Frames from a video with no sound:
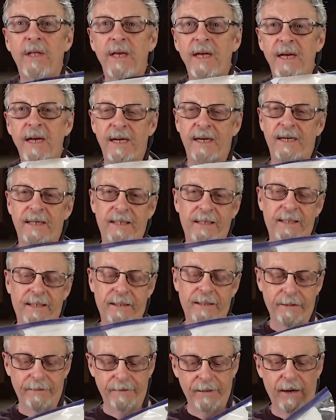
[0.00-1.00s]
of
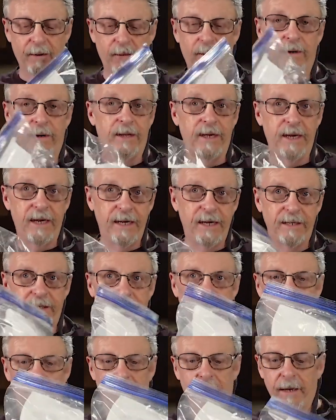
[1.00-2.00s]
these. Now, what are
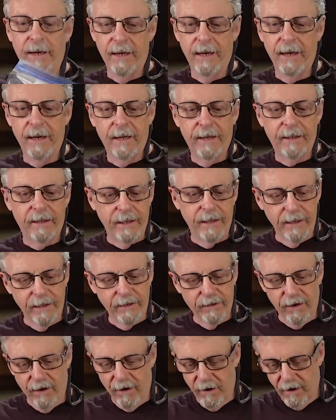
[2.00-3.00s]
these?
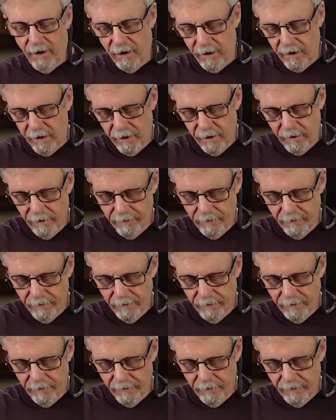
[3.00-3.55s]
These are, I'm